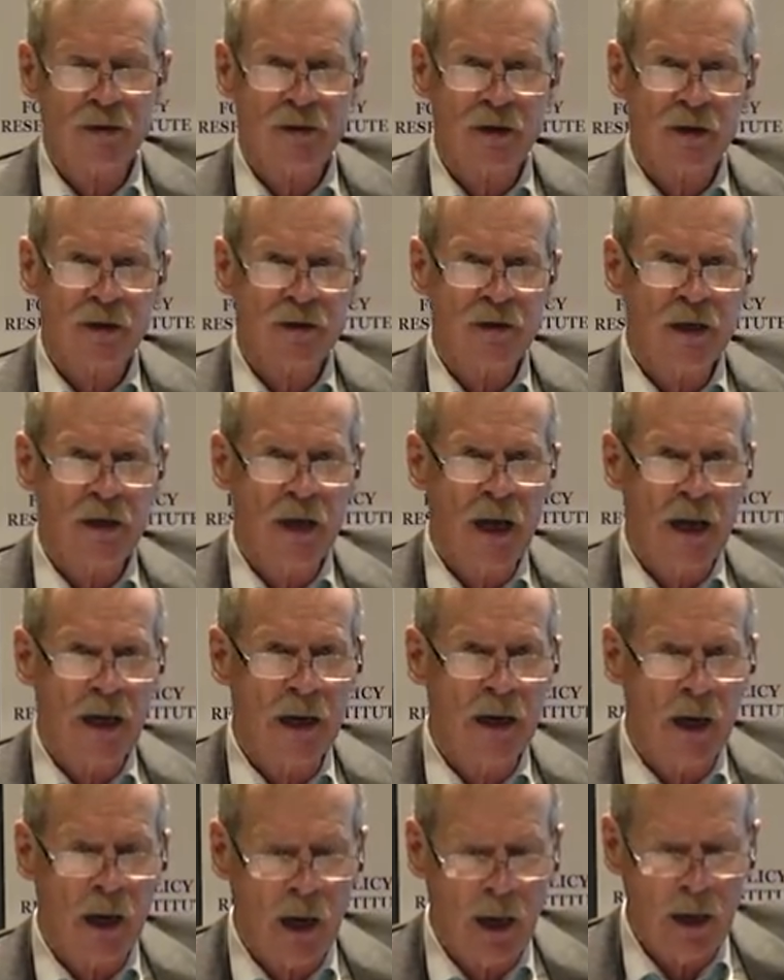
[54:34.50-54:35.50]

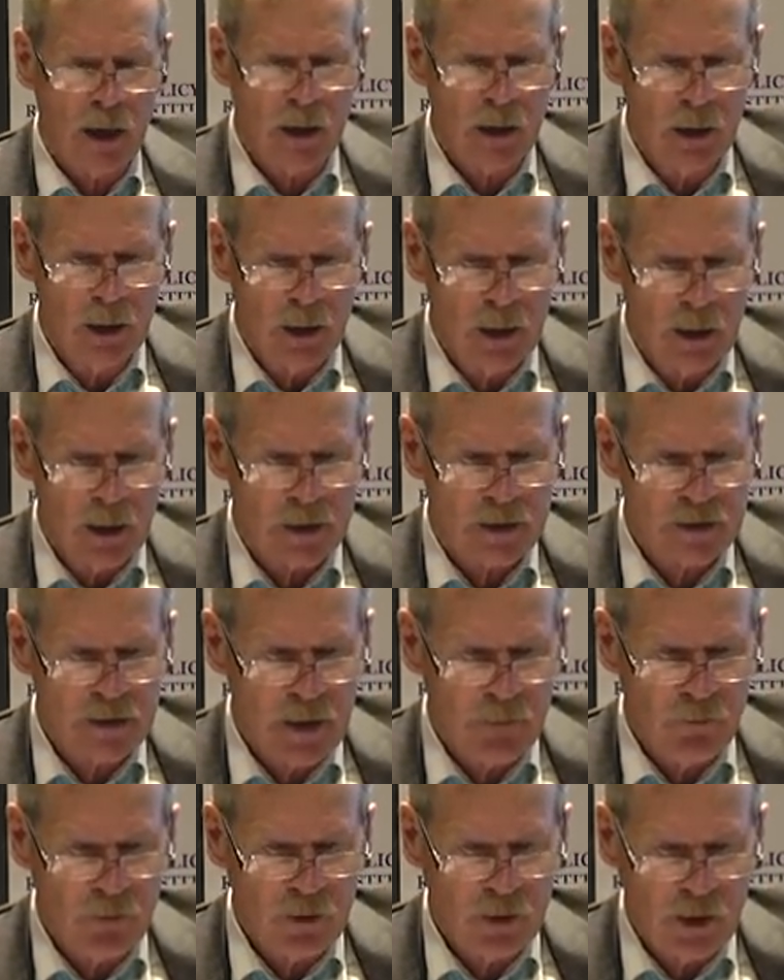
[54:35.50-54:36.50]
1689 and
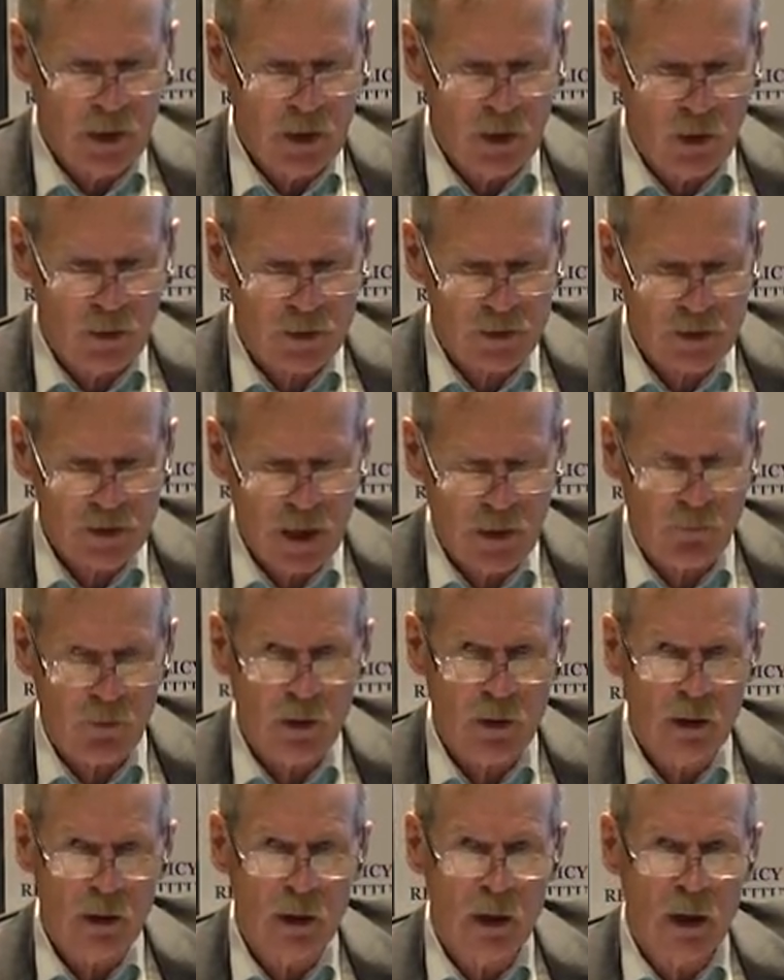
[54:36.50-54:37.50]

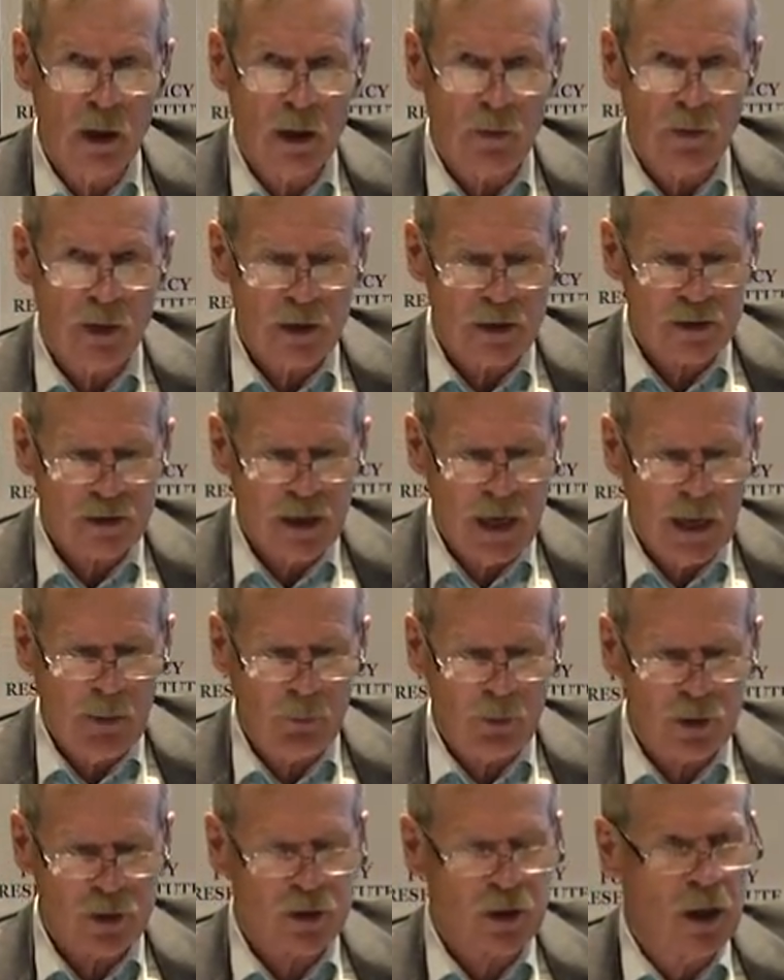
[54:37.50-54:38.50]
1707, they
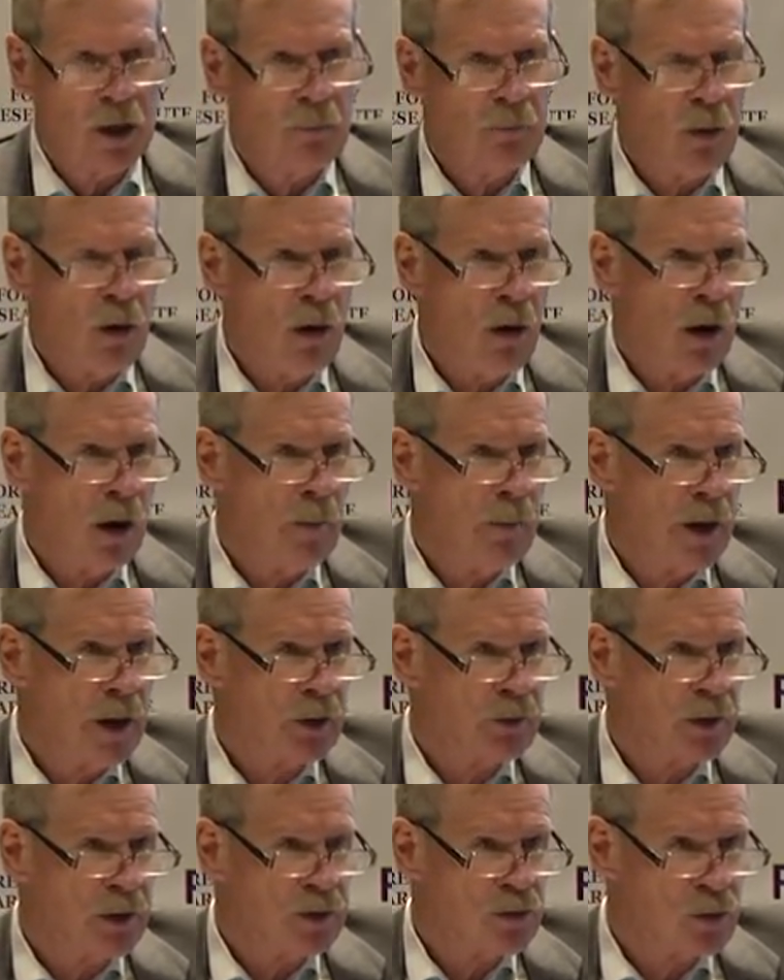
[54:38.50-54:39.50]
established parliamentary